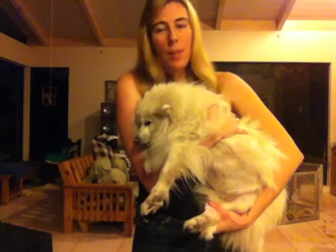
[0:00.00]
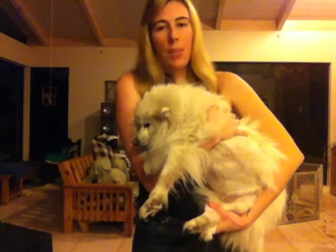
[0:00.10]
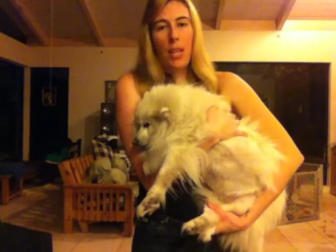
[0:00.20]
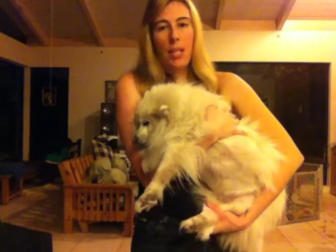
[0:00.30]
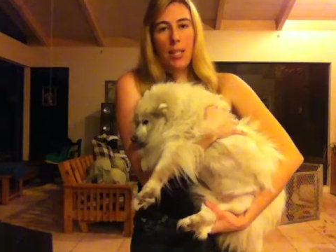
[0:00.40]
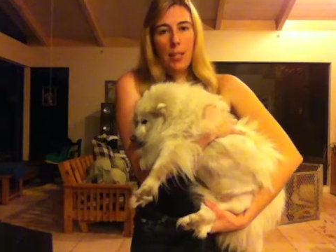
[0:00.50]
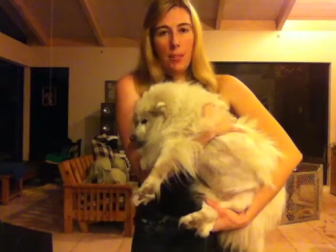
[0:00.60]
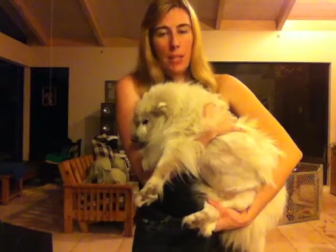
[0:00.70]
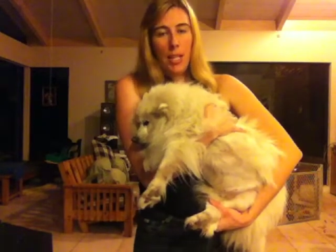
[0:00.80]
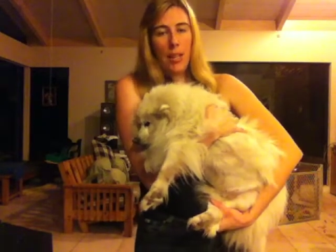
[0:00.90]
But that does
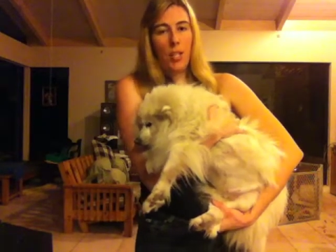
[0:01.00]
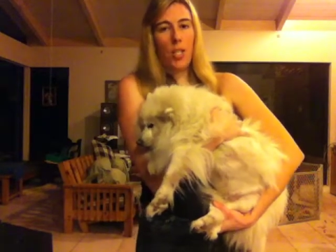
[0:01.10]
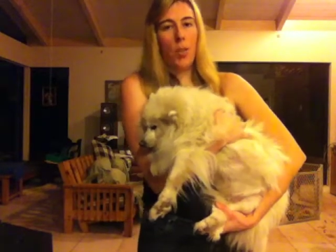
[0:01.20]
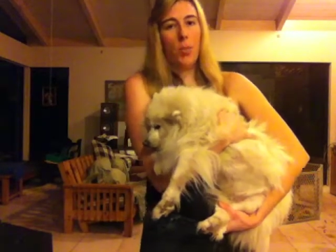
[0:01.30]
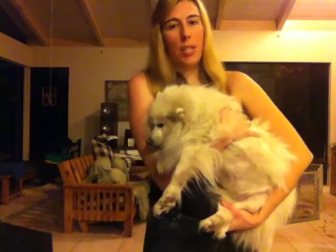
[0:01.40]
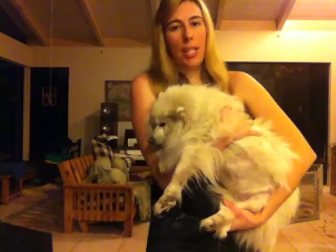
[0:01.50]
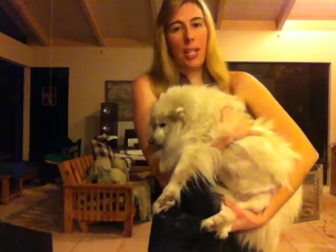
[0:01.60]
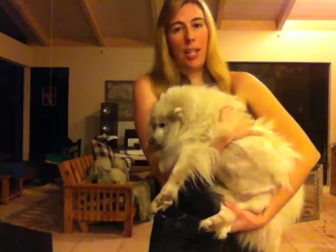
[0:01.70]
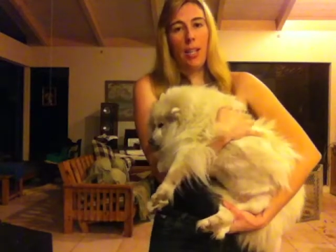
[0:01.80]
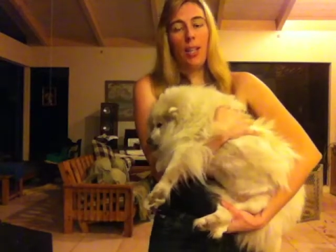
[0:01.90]
mean that she will
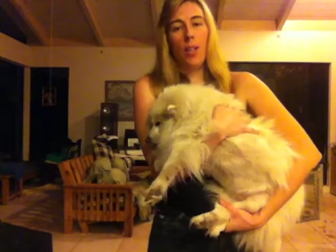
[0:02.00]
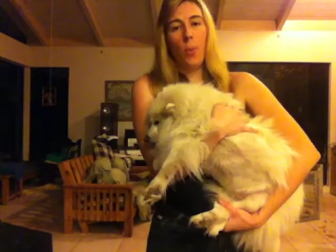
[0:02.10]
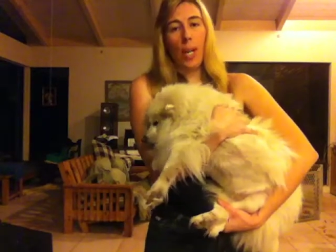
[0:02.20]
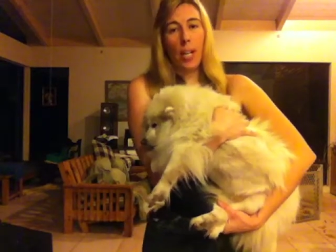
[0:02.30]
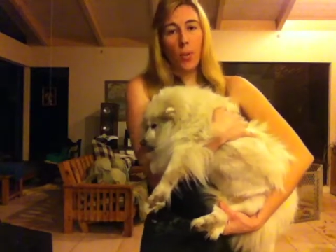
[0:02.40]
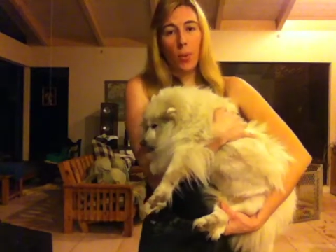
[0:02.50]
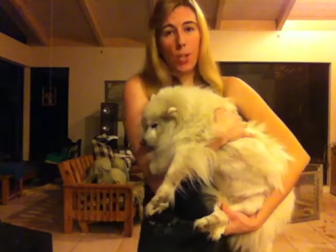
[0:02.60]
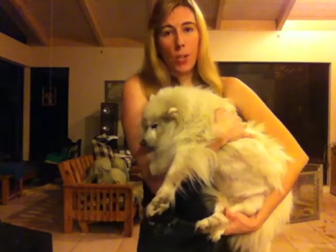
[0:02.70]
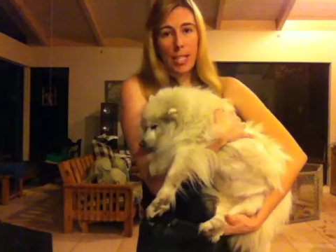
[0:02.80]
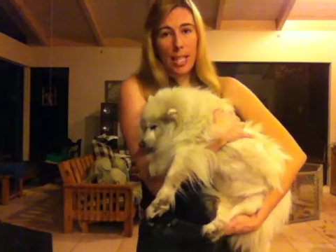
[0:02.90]
need the regular
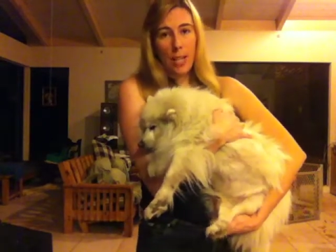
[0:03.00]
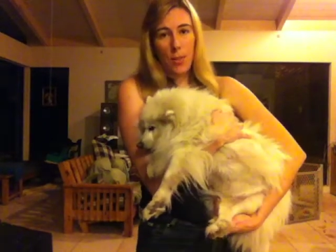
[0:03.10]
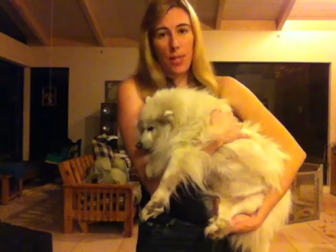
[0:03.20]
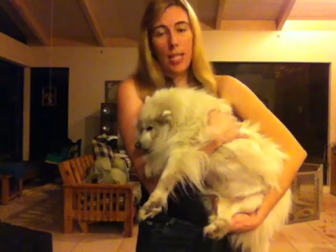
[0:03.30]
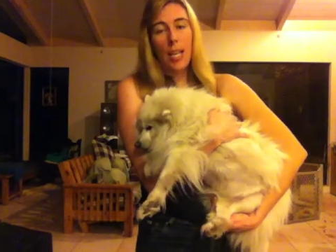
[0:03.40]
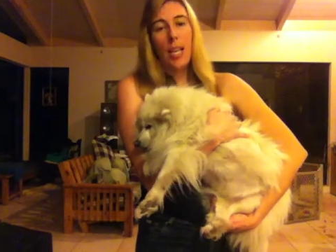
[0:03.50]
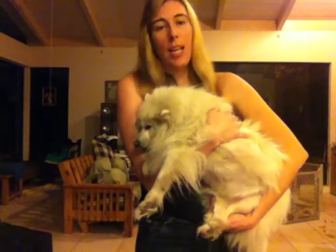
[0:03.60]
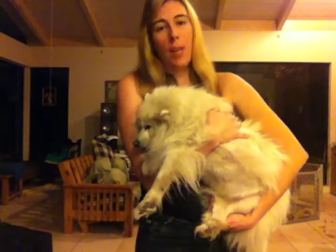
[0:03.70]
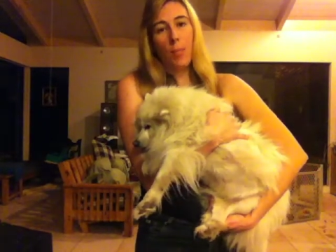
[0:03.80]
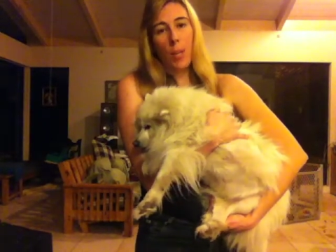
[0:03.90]
ultrasounds
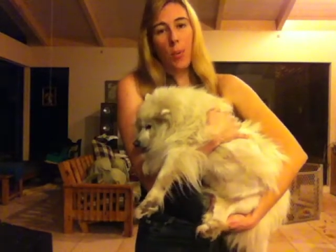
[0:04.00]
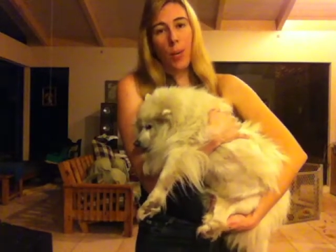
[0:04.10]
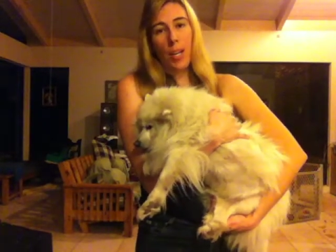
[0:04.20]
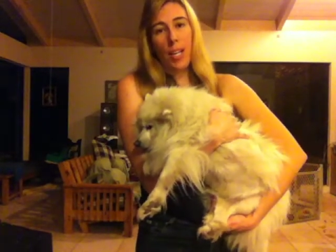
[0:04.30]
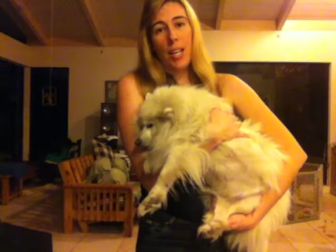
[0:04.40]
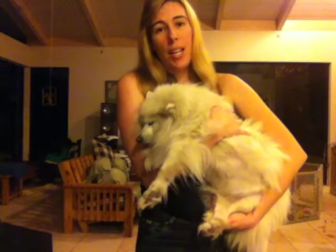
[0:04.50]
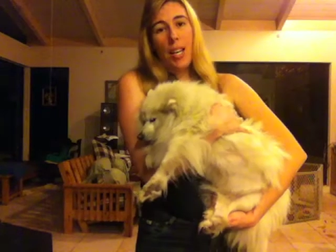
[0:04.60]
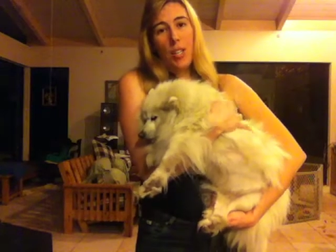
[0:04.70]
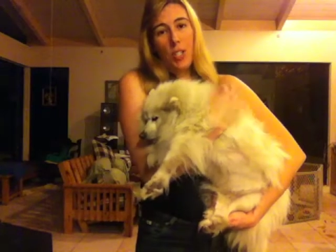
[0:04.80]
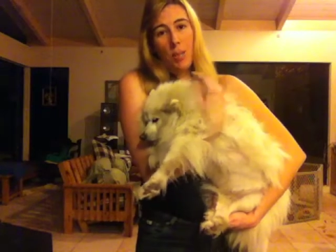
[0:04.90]
and blood work,
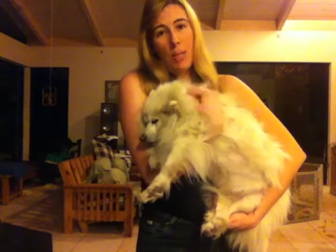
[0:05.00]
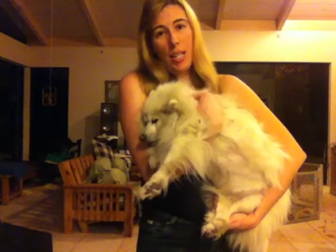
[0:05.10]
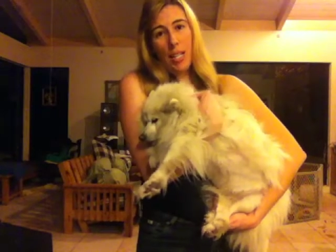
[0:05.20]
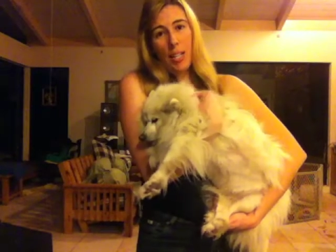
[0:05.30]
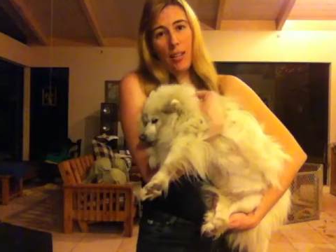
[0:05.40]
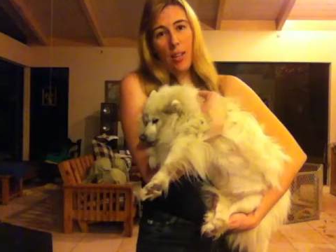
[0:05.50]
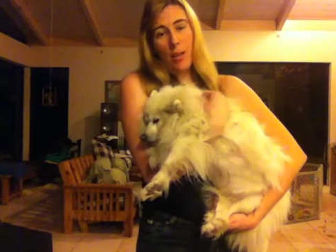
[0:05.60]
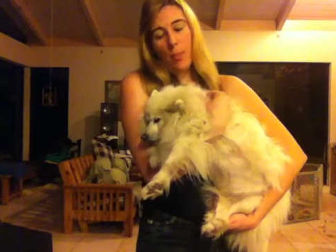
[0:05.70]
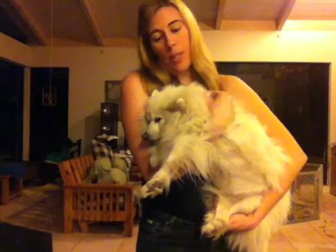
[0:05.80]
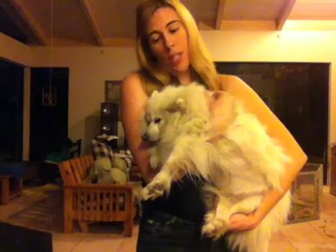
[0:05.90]
and she may need an
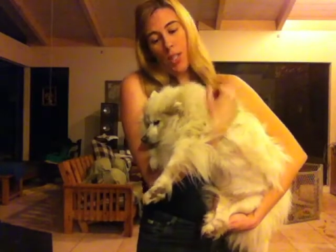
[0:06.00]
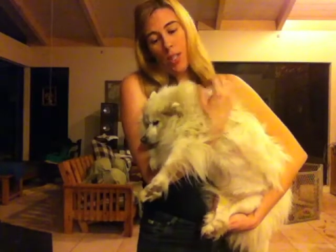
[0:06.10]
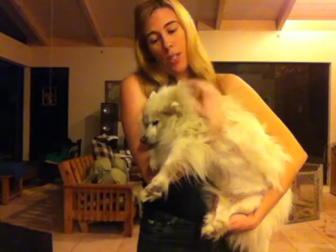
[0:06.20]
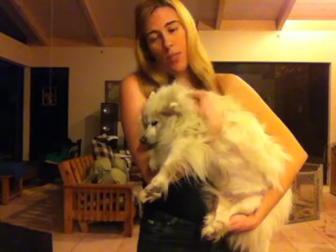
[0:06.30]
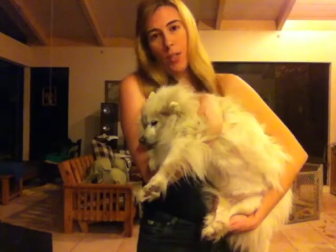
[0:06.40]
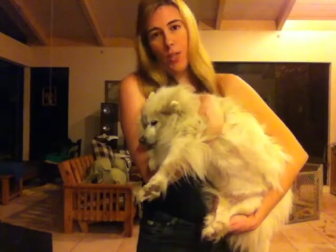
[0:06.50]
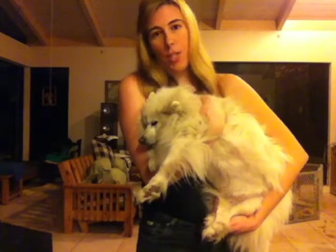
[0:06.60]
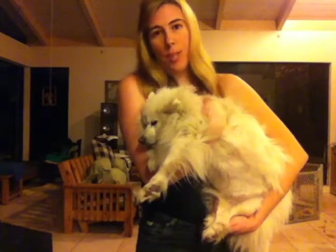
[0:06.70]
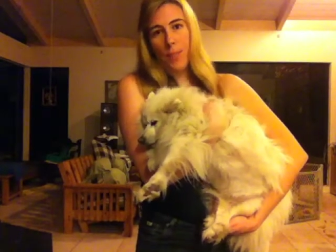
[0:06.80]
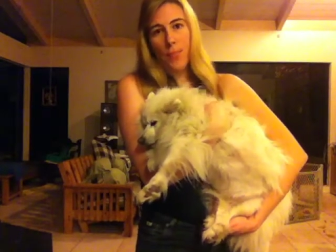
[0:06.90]
operation in the future.